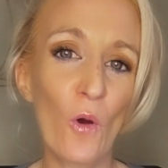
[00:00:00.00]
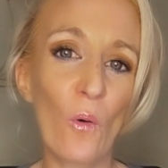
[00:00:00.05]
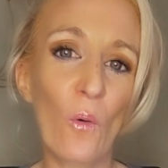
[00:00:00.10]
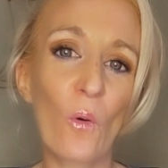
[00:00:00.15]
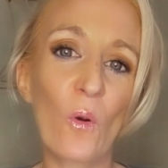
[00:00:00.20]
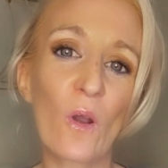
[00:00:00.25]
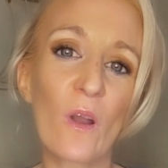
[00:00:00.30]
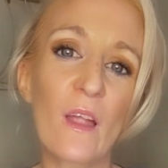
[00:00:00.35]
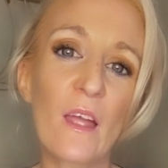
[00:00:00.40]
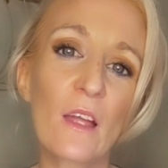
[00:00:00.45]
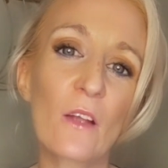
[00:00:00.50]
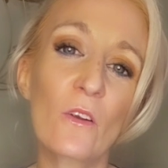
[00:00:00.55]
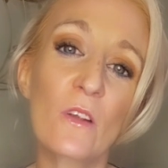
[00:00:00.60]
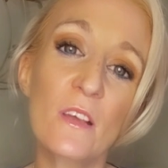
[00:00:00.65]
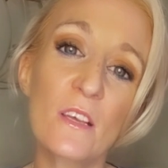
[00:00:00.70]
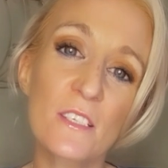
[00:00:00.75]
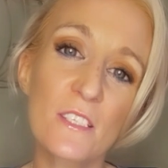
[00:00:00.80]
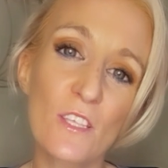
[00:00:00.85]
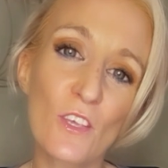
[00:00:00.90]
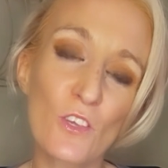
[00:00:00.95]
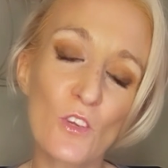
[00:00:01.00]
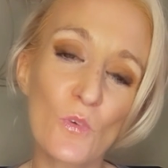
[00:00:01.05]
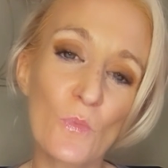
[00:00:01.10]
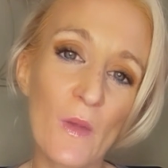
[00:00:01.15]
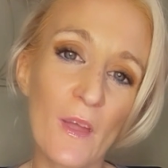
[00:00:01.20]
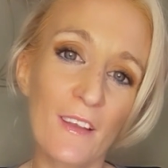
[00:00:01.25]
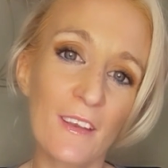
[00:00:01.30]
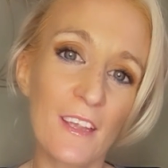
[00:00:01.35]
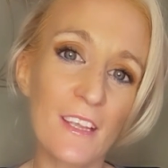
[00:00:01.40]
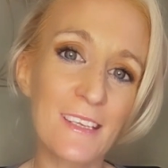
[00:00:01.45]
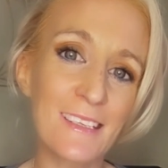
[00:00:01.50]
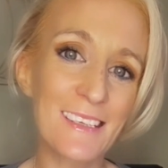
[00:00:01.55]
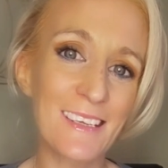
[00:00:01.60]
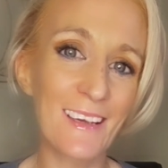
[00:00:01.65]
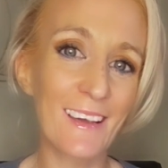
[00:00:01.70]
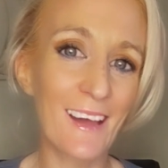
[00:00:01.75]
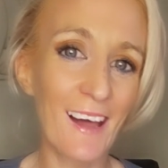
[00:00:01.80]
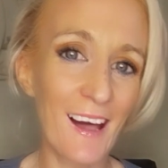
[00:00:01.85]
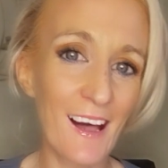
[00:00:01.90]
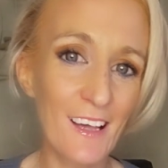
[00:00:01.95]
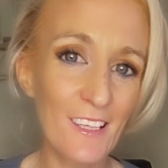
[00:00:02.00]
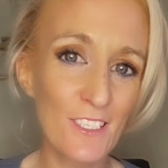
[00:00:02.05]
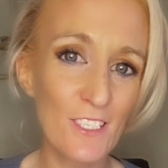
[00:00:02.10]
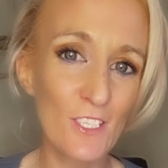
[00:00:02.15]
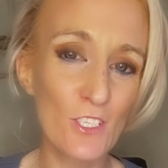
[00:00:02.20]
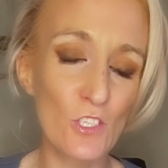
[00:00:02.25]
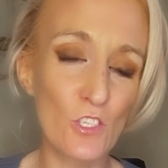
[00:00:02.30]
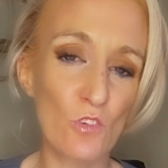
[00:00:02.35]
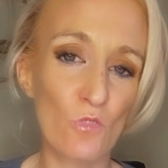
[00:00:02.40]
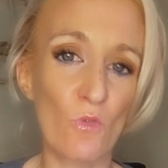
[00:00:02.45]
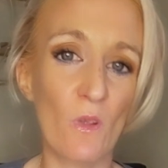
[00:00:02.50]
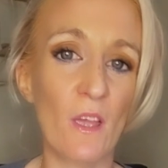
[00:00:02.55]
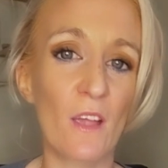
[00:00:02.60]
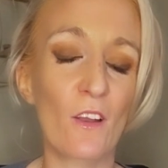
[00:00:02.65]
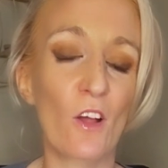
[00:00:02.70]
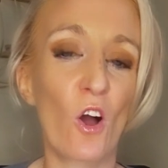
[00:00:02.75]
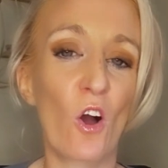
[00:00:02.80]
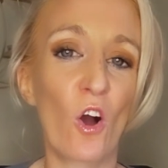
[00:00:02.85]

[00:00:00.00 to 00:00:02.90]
or areas that you may need to concentrate